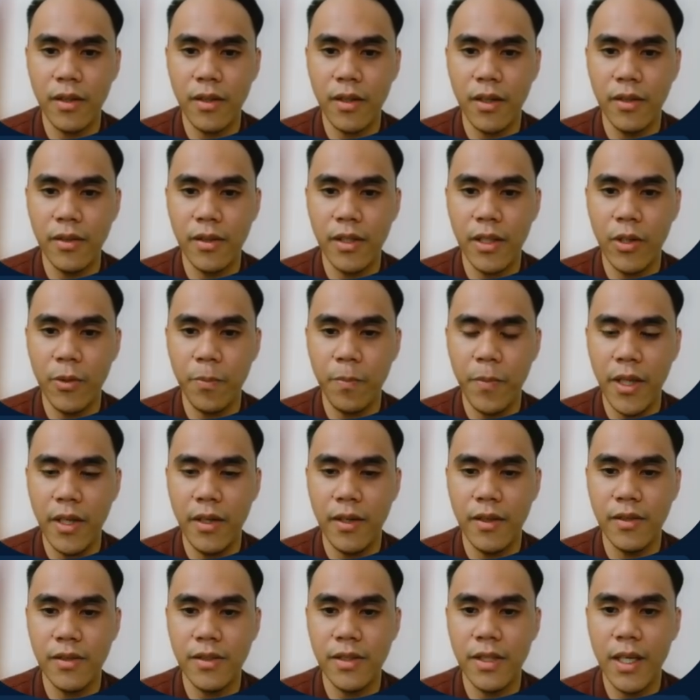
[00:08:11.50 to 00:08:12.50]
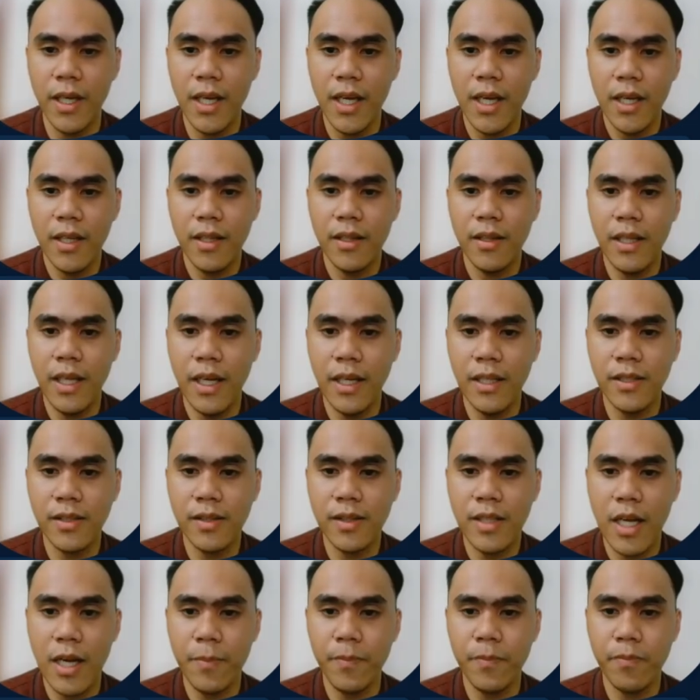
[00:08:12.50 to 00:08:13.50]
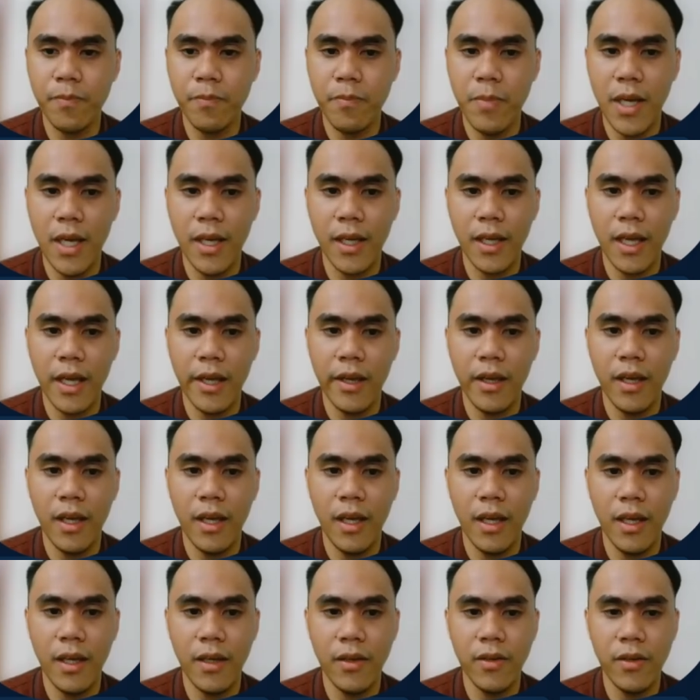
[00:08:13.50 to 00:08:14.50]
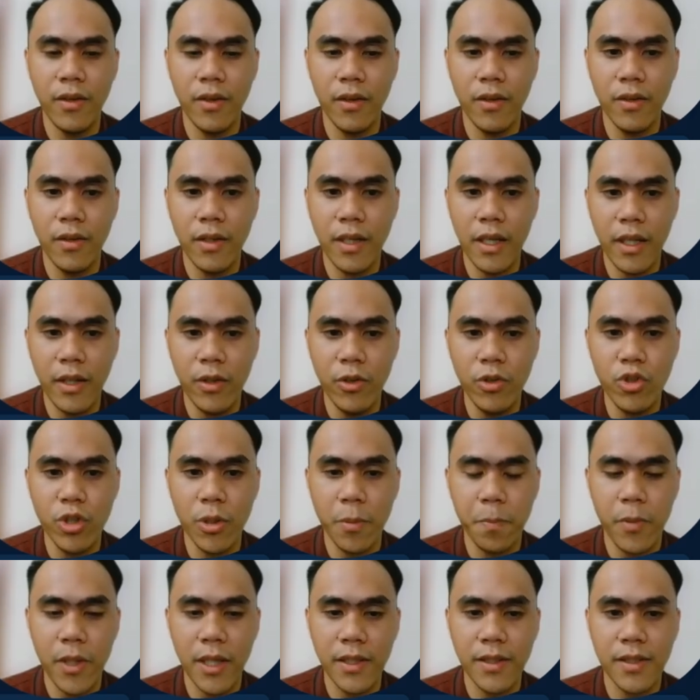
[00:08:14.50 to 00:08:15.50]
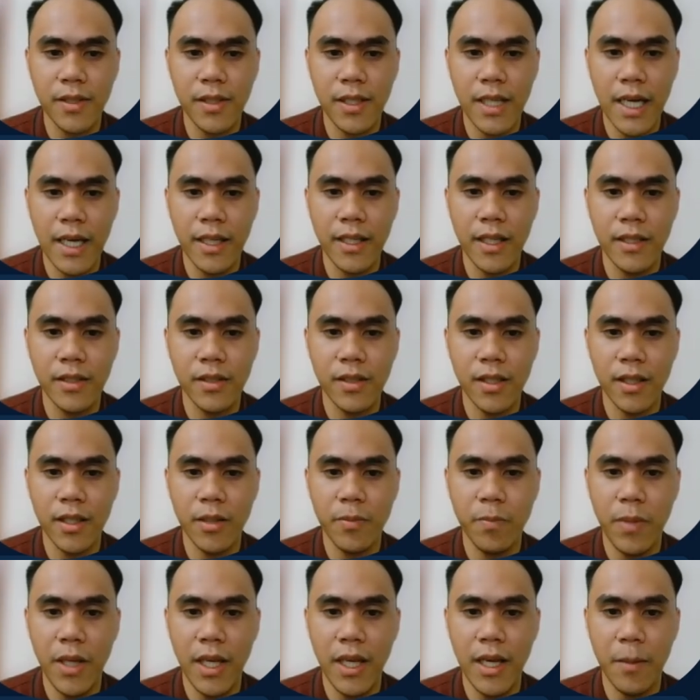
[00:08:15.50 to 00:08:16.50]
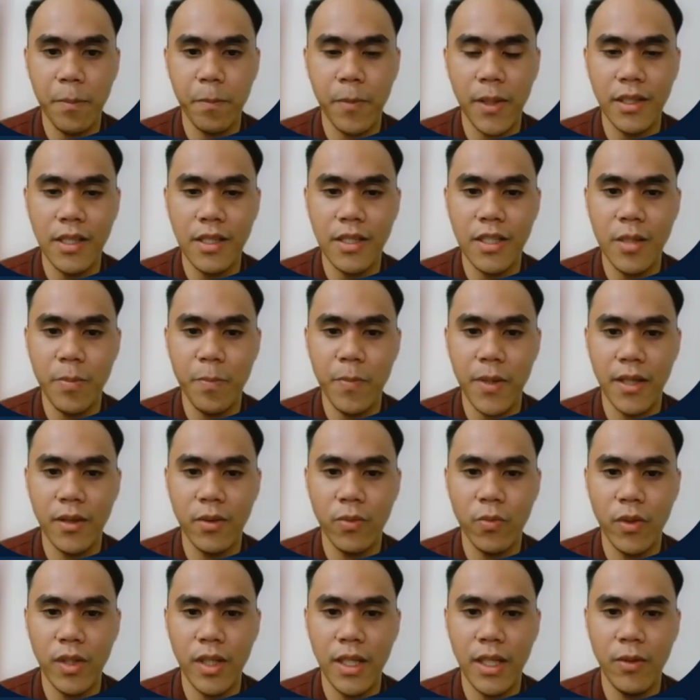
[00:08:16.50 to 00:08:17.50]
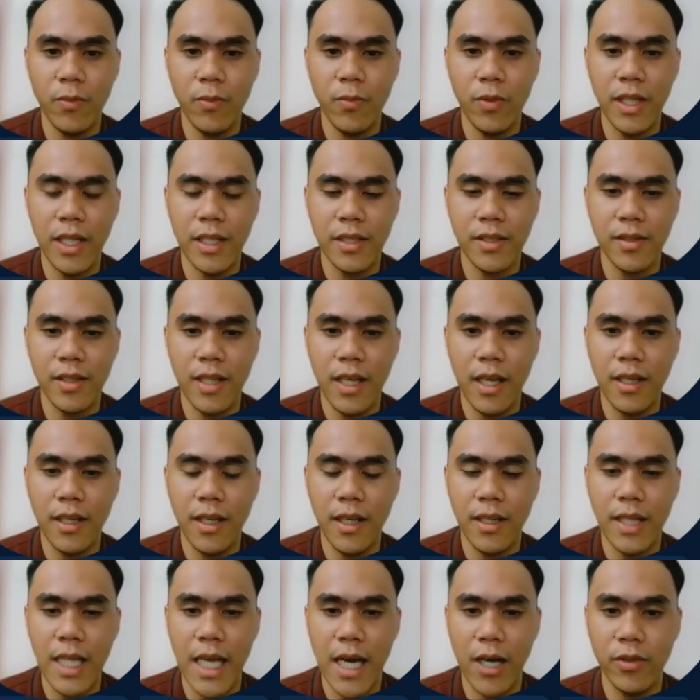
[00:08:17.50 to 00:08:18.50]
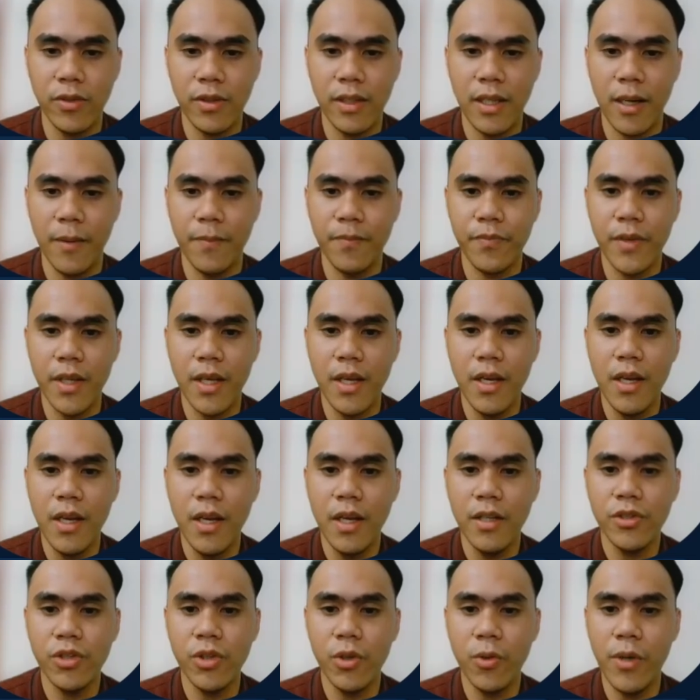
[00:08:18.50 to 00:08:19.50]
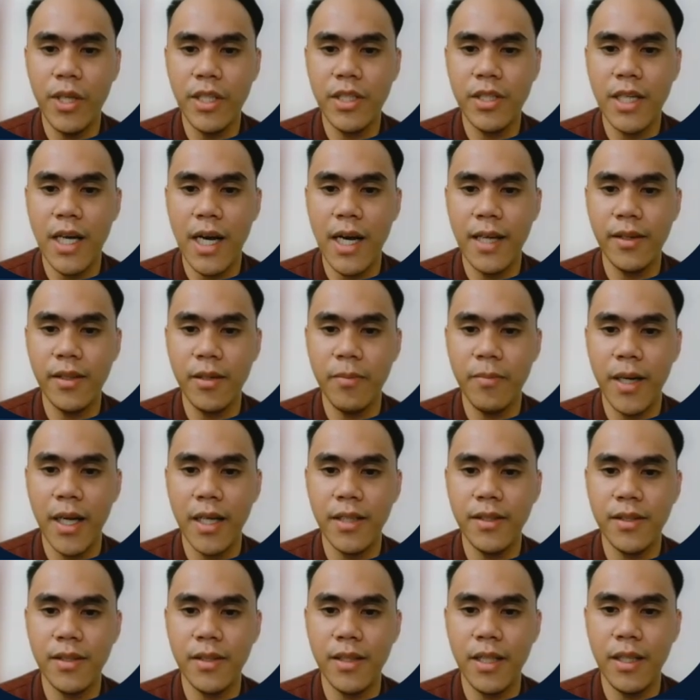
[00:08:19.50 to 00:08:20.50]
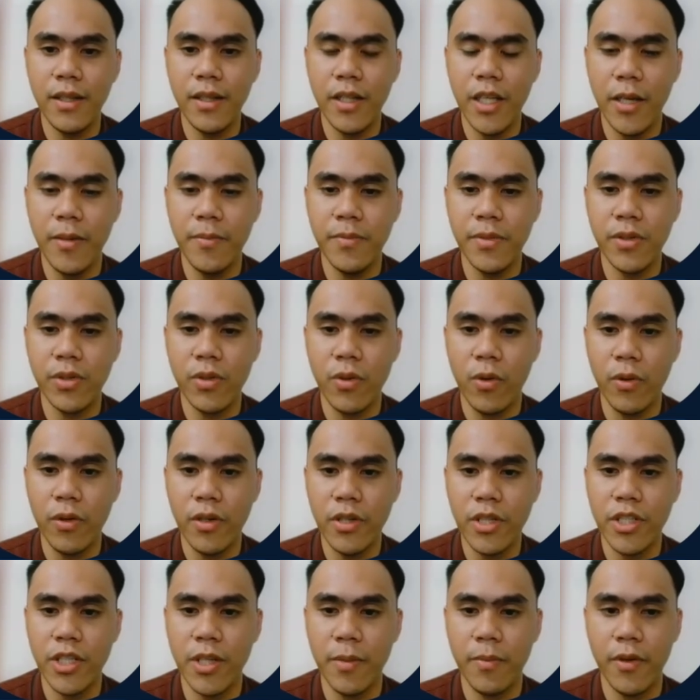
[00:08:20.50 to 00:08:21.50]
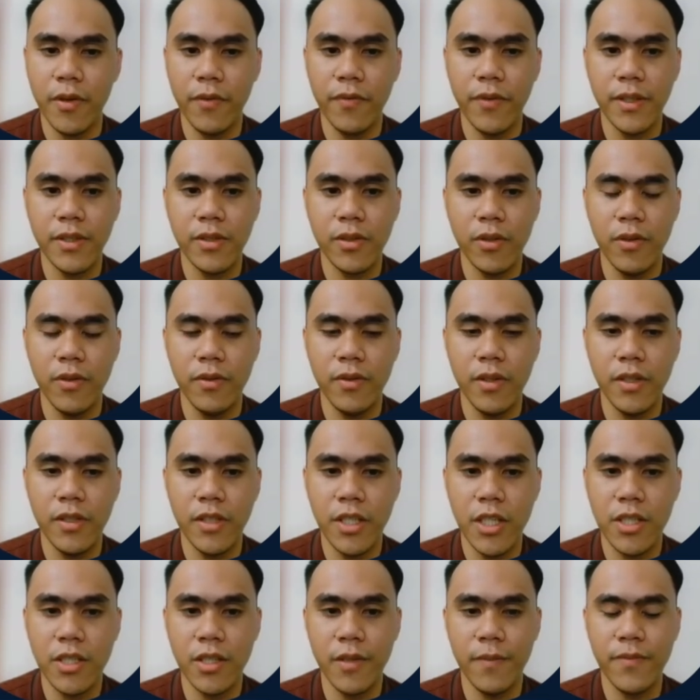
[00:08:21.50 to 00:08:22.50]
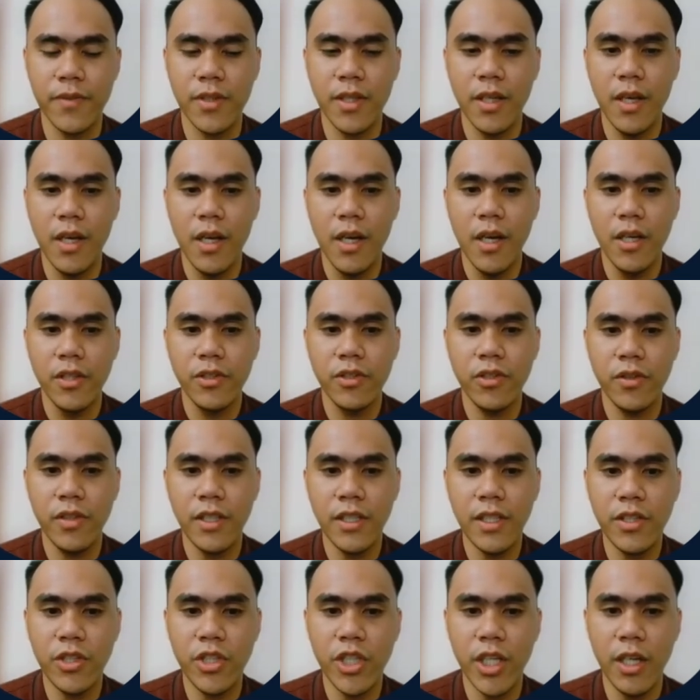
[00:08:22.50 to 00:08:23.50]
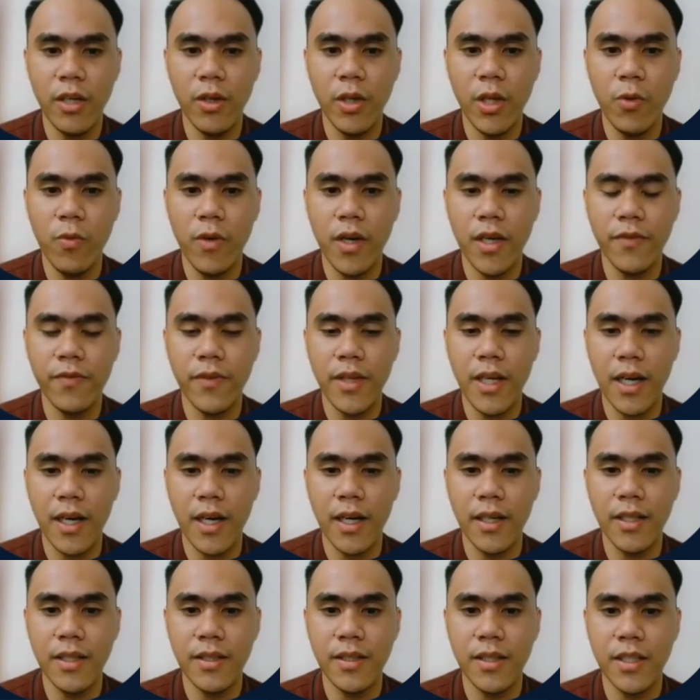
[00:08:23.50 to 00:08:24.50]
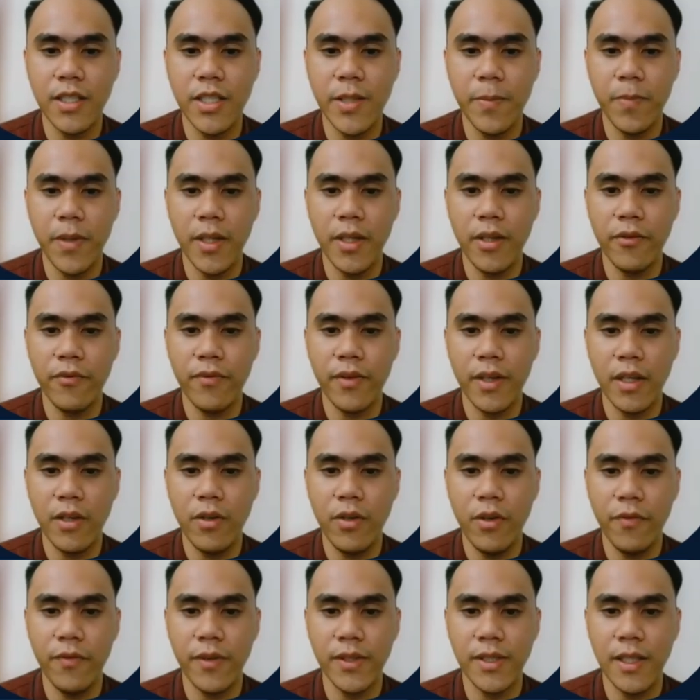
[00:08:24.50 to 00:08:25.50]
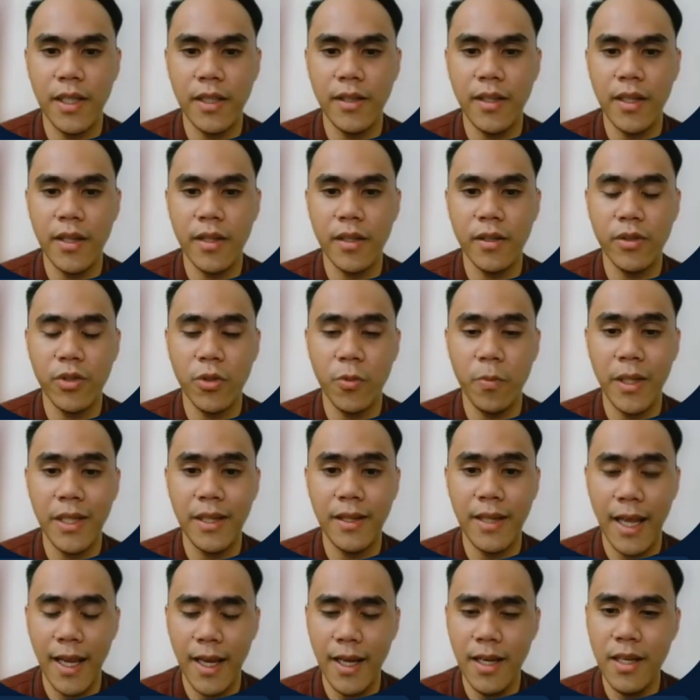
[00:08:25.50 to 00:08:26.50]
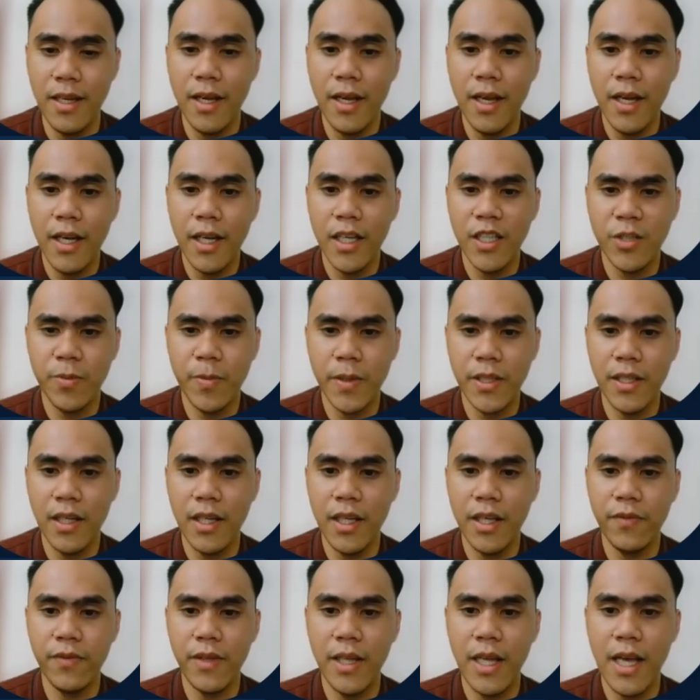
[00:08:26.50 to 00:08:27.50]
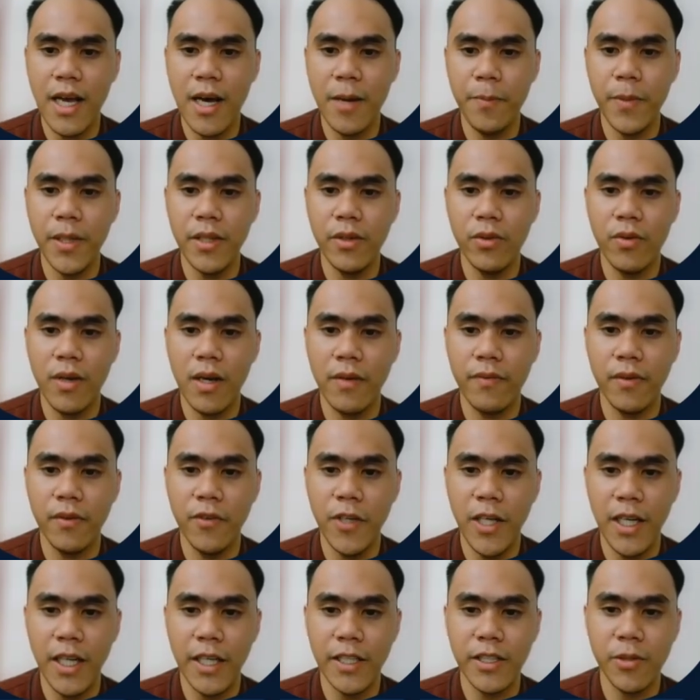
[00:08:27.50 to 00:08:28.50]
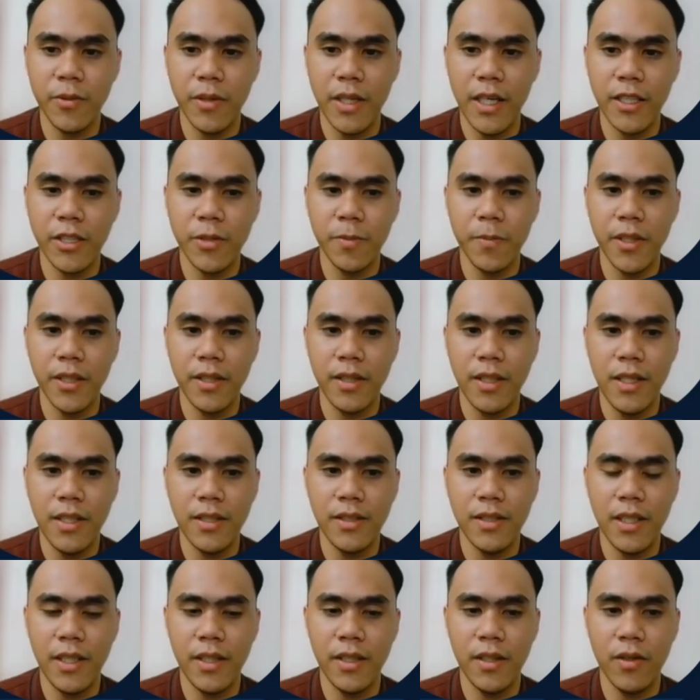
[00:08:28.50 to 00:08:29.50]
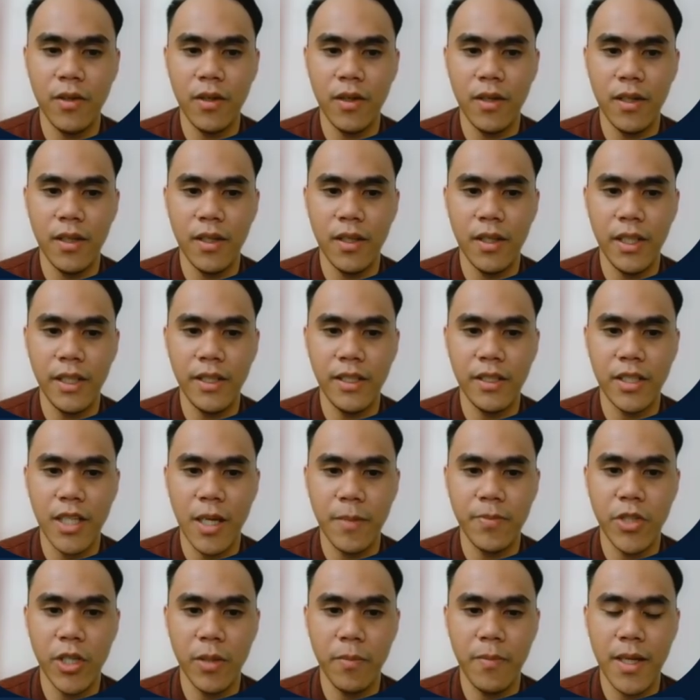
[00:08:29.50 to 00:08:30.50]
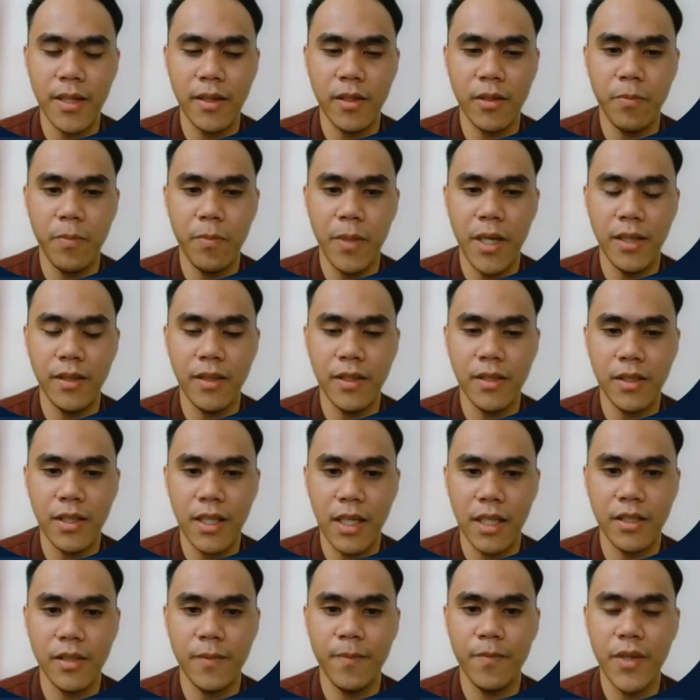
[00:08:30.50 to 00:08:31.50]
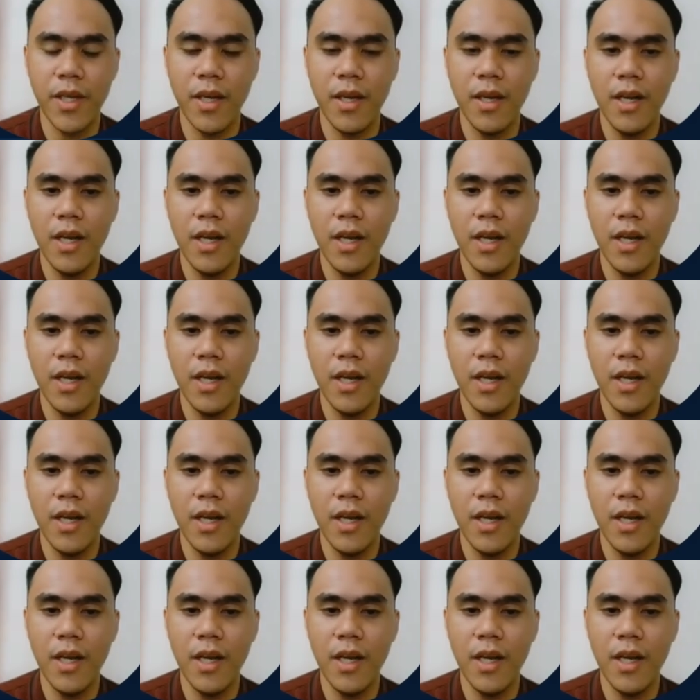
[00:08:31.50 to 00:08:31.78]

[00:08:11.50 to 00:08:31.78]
content opinions, they stop being a neutral process guide and started being a participant with a stake in the outcome. So which undermines the team's ownership of its own decision. So this is generally one of the hardest discipline of a new facilitator to maintain, especially if they happen to have a real expertise in the subject matter being discussed.